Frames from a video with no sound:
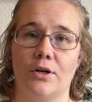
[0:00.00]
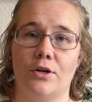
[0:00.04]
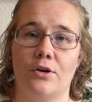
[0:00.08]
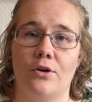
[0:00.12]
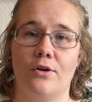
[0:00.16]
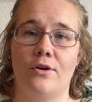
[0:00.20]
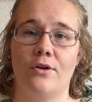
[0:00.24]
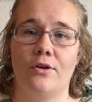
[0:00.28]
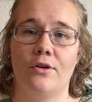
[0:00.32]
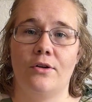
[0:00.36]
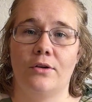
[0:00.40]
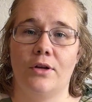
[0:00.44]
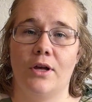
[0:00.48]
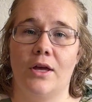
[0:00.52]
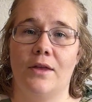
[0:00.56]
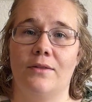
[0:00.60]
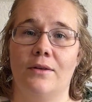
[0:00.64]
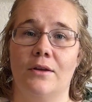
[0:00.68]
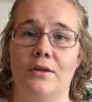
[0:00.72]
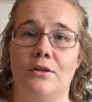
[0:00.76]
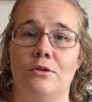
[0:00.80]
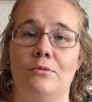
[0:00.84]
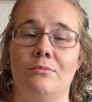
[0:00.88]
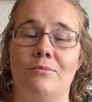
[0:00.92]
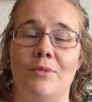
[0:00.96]
all, and then
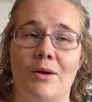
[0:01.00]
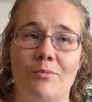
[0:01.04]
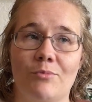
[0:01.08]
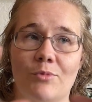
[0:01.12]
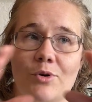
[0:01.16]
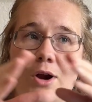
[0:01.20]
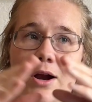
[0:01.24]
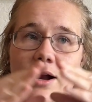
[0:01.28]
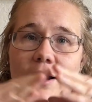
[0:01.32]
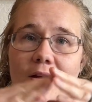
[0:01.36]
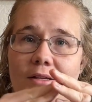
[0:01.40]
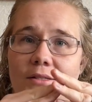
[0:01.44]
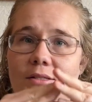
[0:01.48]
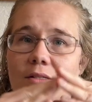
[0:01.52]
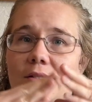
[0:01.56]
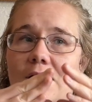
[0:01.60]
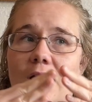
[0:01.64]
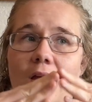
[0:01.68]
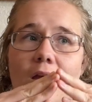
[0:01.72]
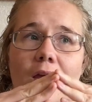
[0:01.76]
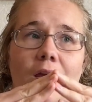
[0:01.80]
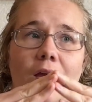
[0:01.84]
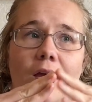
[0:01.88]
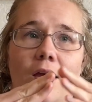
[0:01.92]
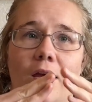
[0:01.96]
you memorize
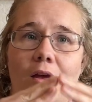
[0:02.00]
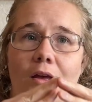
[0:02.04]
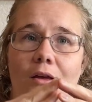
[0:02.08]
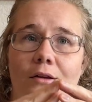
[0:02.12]
like